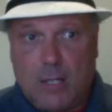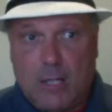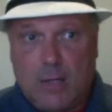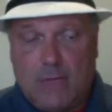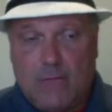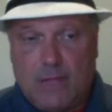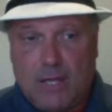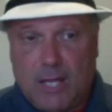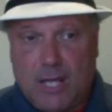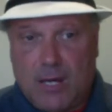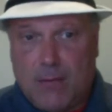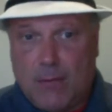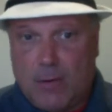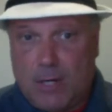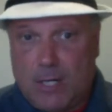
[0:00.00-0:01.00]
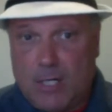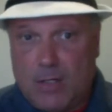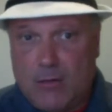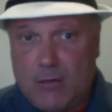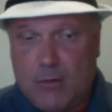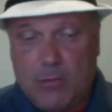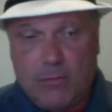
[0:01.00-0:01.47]
if they let up on any
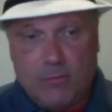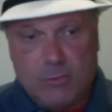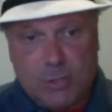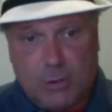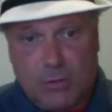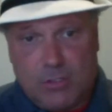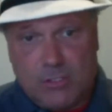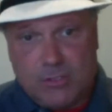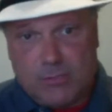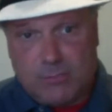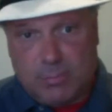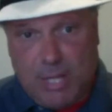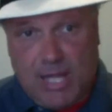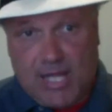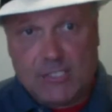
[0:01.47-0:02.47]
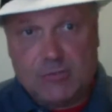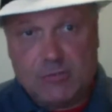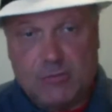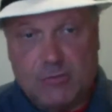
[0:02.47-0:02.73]
group, it was always blacks